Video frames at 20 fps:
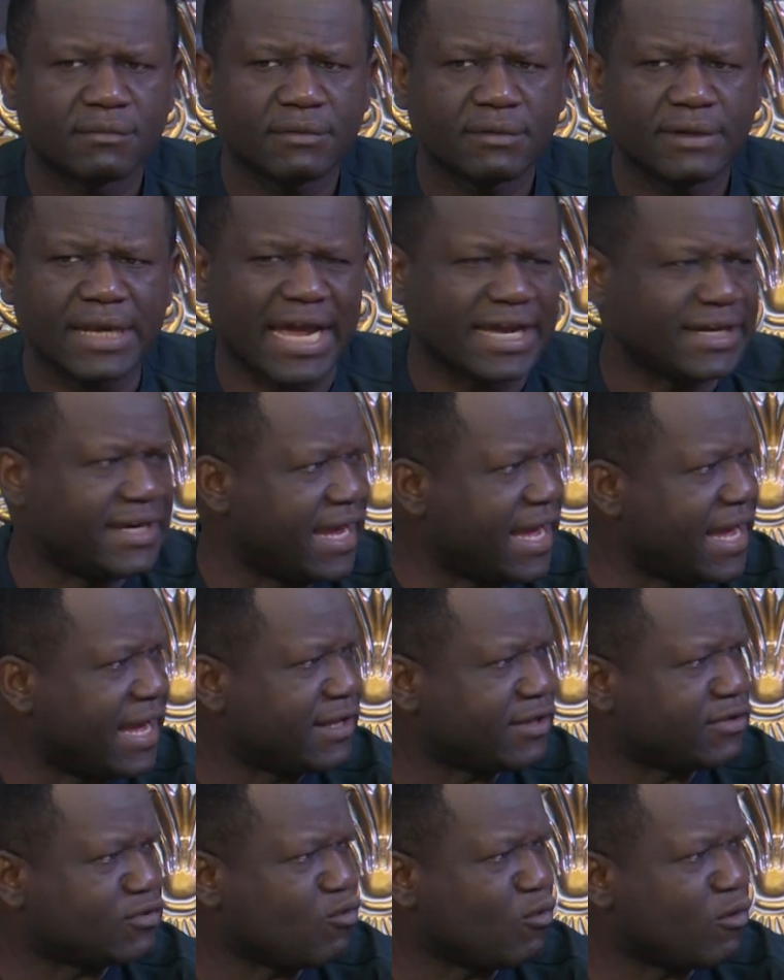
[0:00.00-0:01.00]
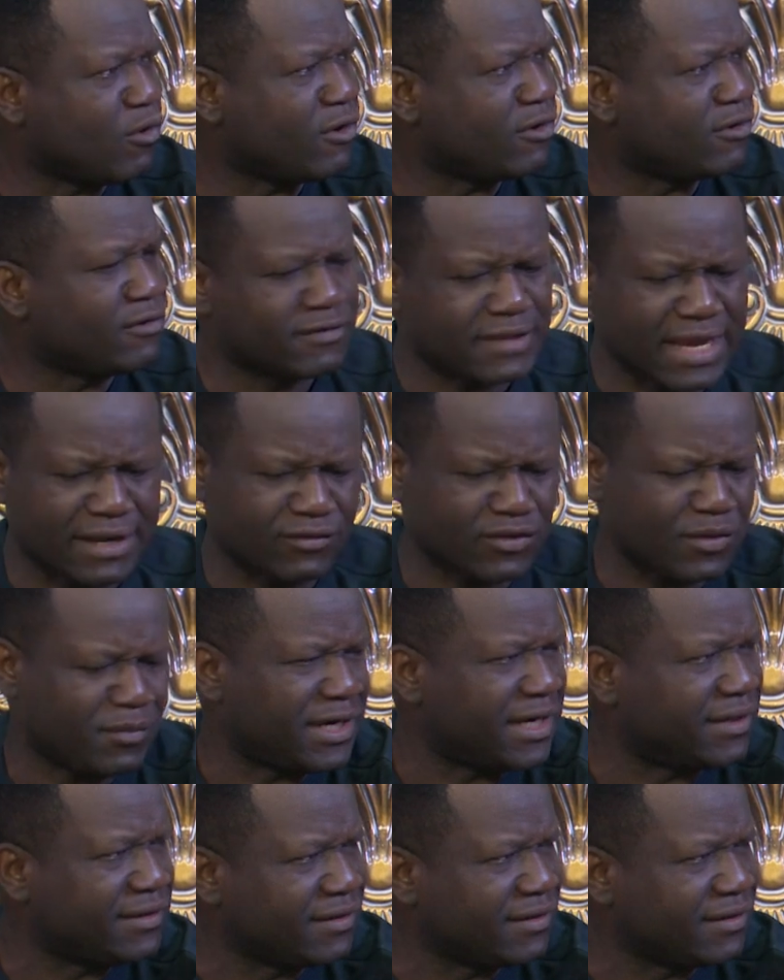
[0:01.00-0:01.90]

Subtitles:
like the S words and some other